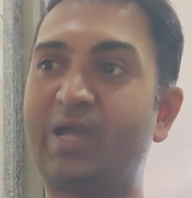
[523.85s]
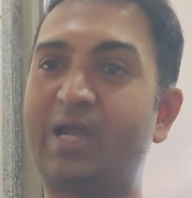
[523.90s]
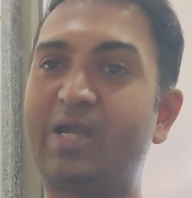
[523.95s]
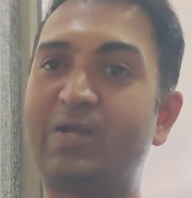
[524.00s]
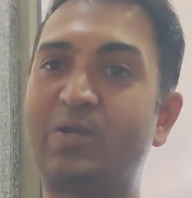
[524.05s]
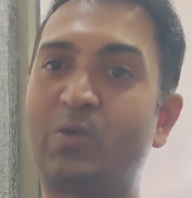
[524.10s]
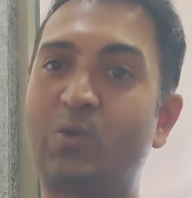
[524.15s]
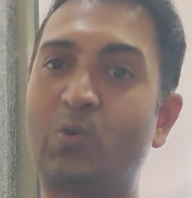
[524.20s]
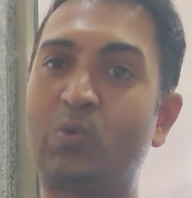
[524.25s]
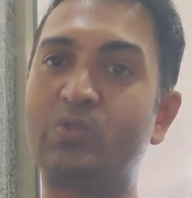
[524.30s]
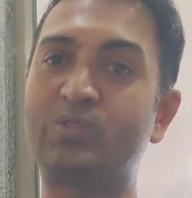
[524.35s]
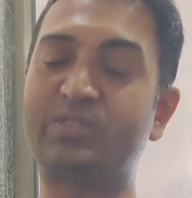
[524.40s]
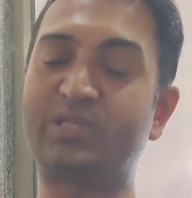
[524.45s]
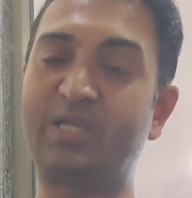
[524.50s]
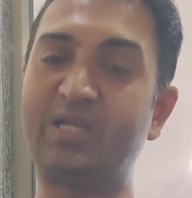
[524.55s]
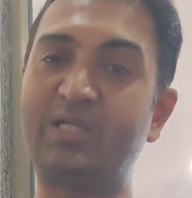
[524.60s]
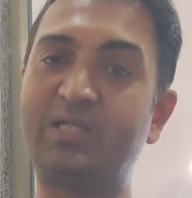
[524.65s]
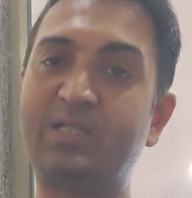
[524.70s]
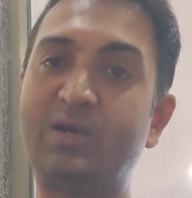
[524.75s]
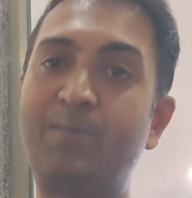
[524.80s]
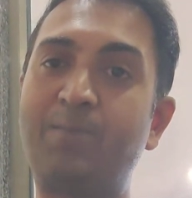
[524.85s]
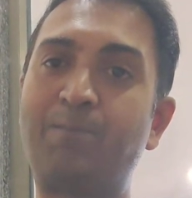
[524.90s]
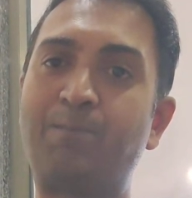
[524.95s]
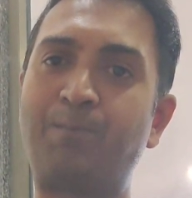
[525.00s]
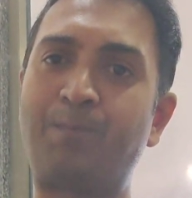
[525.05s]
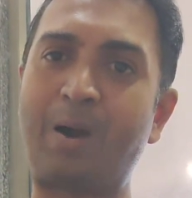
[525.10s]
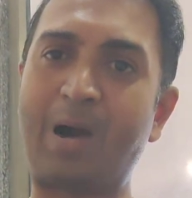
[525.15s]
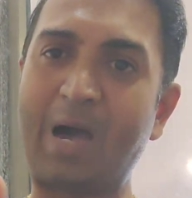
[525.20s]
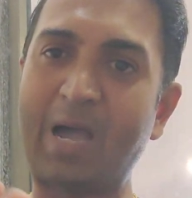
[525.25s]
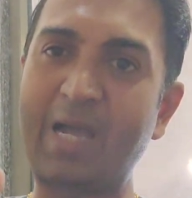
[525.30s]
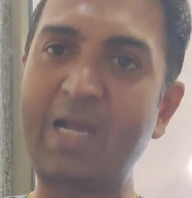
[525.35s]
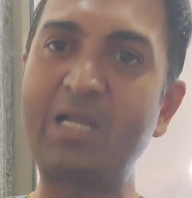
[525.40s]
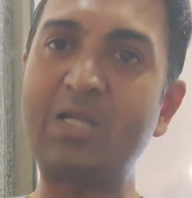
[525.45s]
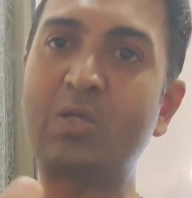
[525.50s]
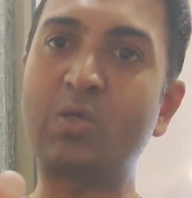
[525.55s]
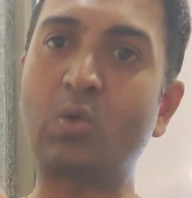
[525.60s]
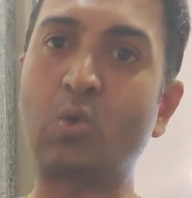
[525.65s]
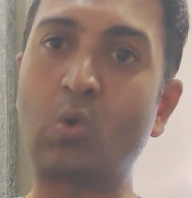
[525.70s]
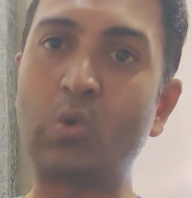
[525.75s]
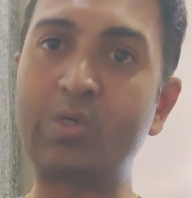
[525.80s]
and causing the
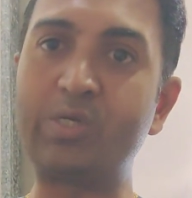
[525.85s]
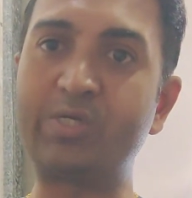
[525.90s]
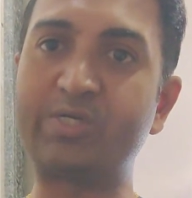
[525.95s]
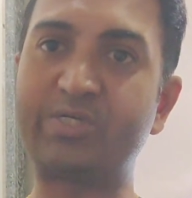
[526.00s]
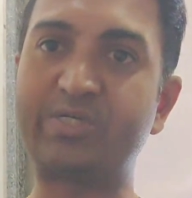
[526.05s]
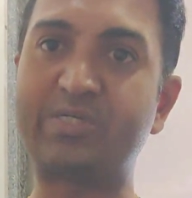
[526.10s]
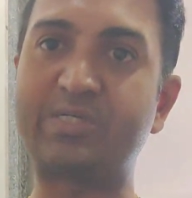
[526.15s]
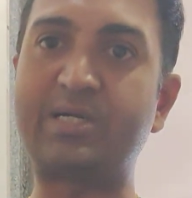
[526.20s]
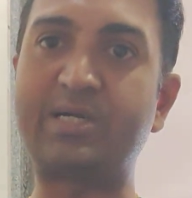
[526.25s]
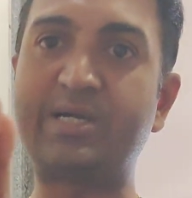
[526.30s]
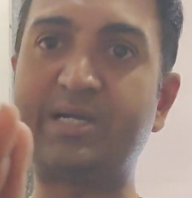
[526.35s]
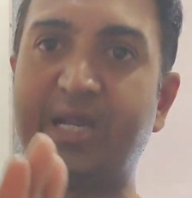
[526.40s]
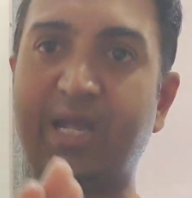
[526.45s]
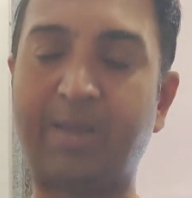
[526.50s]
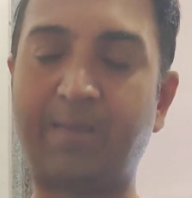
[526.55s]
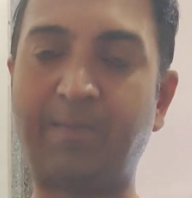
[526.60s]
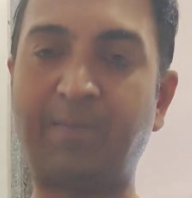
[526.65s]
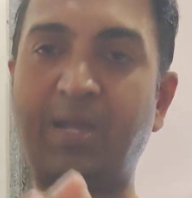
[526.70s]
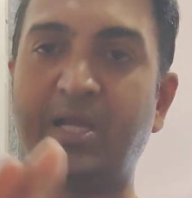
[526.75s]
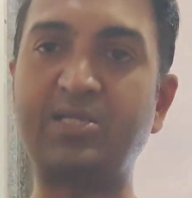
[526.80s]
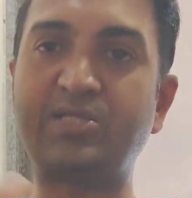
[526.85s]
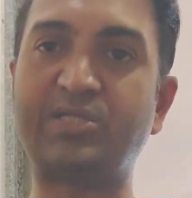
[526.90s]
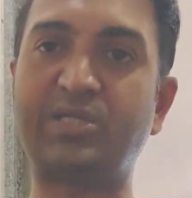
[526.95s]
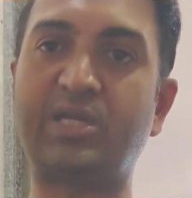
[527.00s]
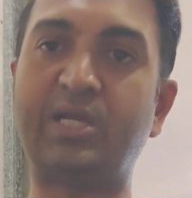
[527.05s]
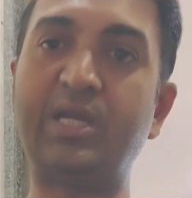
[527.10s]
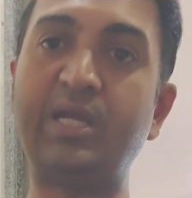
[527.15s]
mild collateral damage